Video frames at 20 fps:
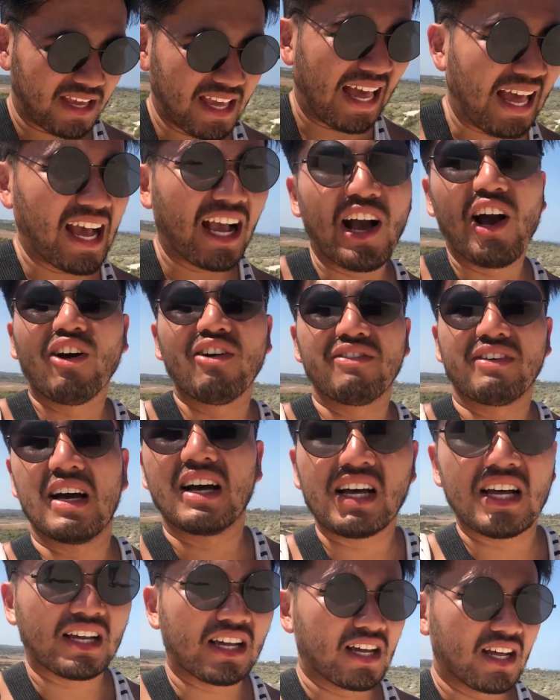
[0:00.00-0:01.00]
be
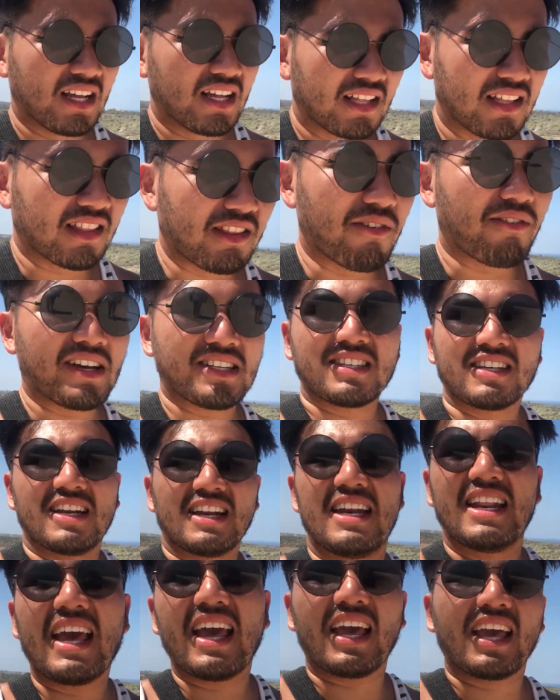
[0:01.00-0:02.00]
hangover the rest of
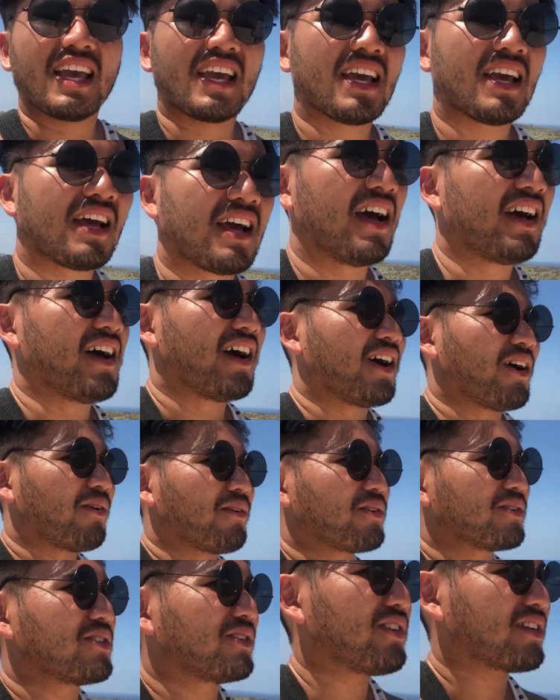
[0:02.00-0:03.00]
the day,
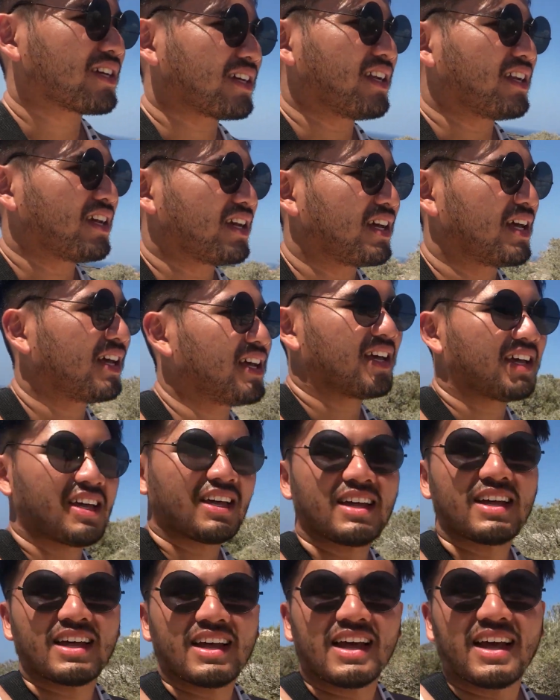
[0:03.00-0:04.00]
or you can
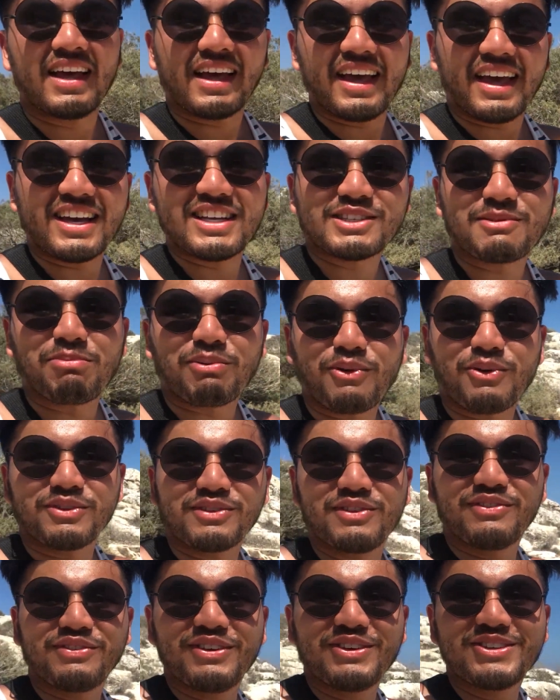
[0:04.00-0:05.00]

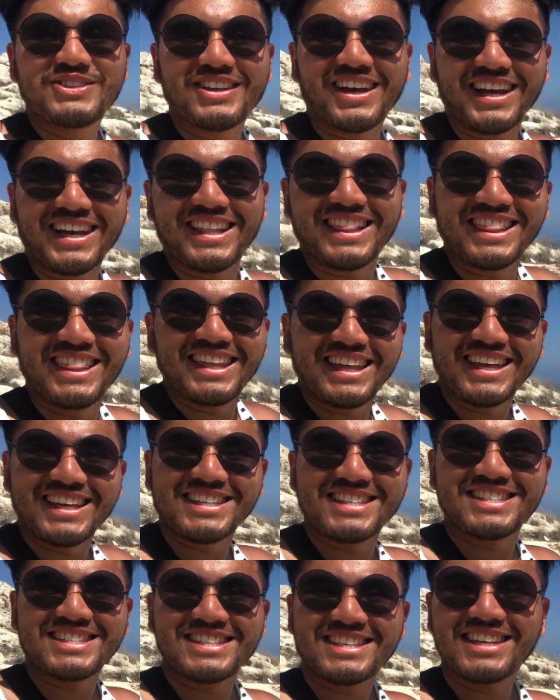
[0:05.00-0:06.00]
explore the views like
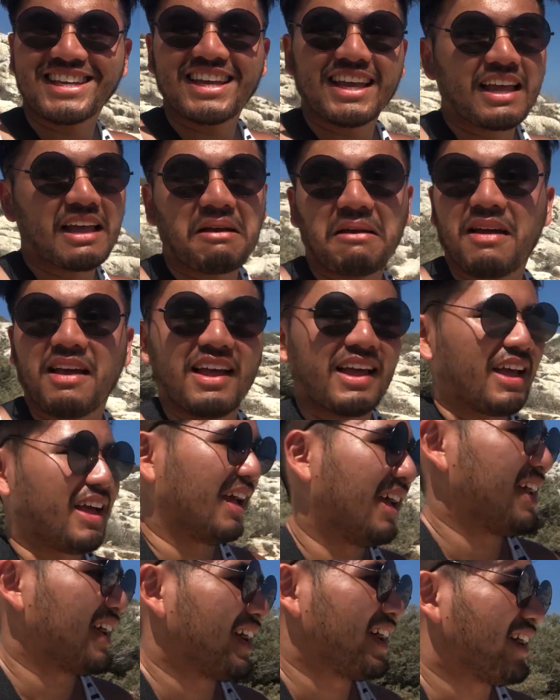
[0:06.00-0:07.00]
this.
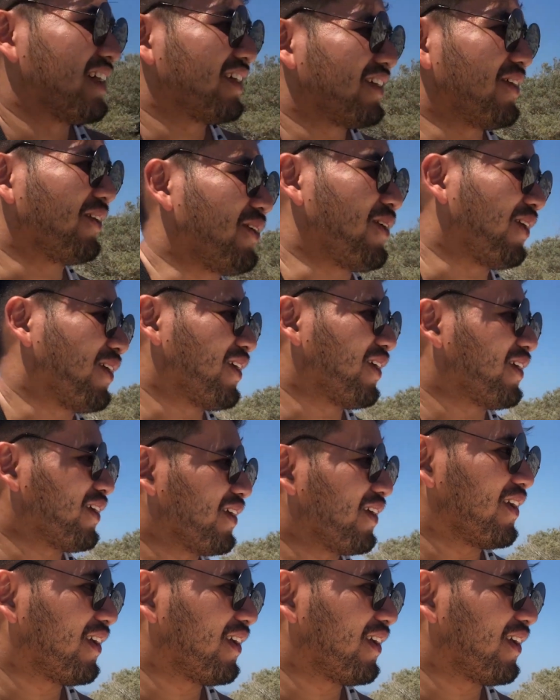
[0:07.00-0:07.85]
Oh,